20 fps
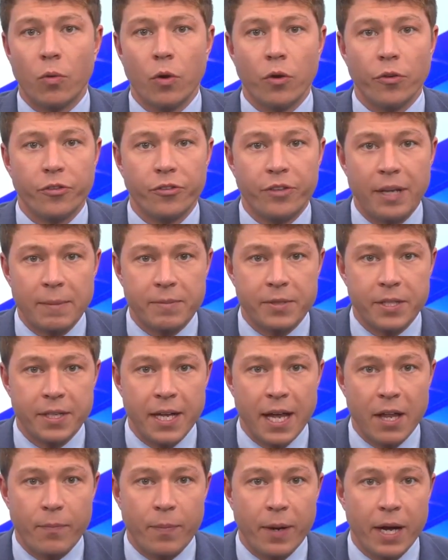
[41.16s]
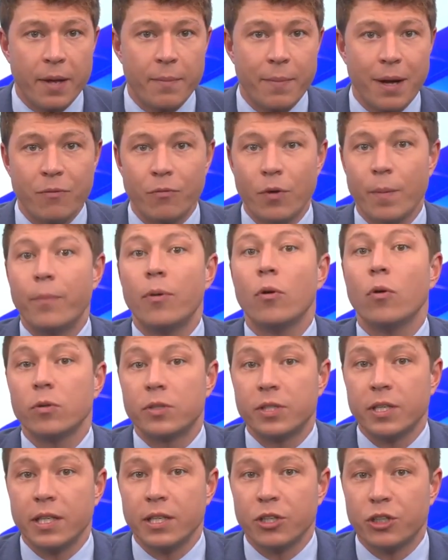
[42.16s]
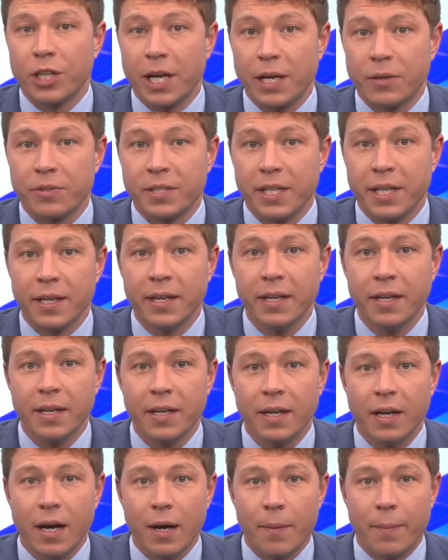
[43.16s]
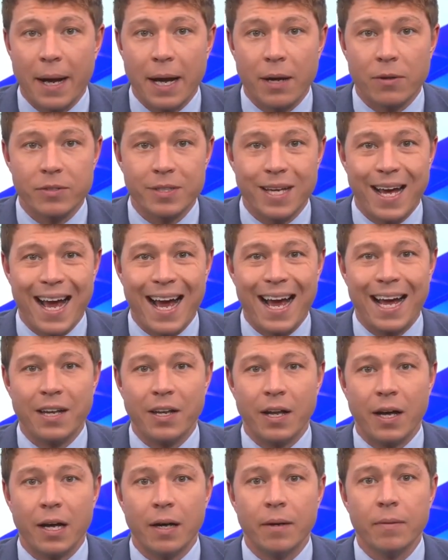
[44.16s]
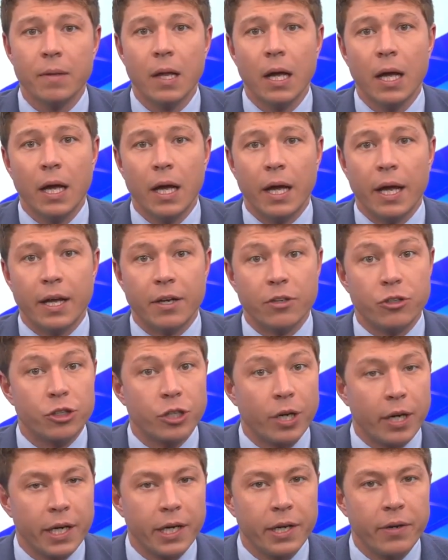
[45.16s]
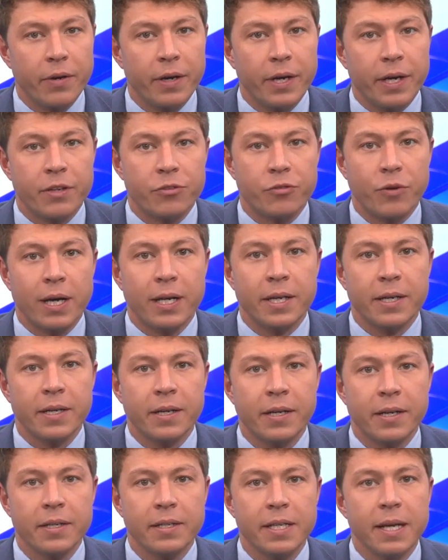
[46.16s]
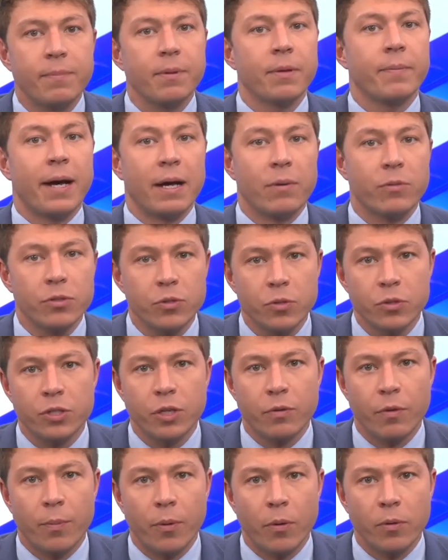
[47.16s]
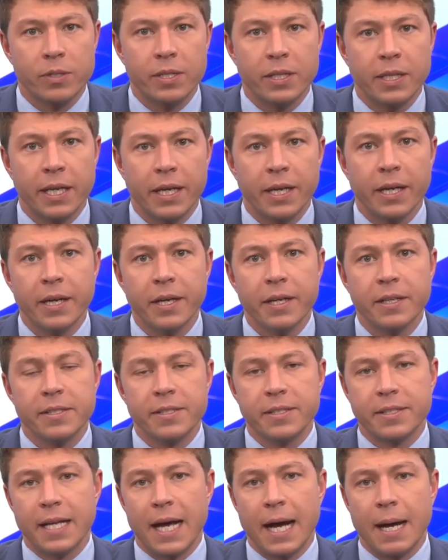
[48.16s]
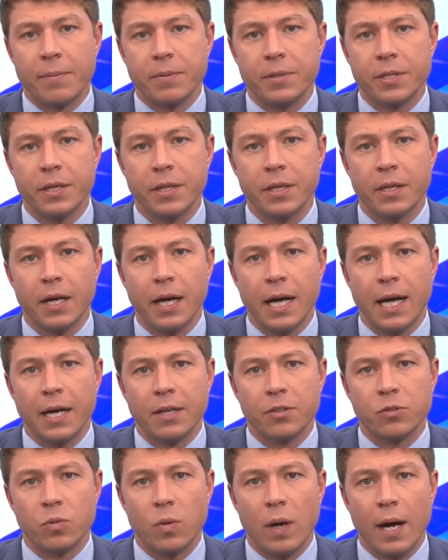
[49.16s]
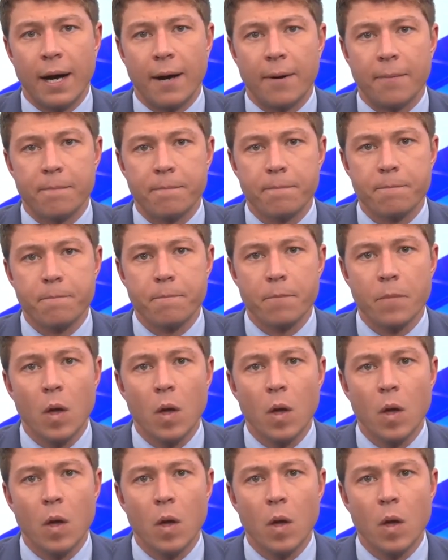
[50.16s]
was stabbed to death by a man reportedly shouting about Allah. In China, an Israeli diplomat was also reportedly stabbed as well.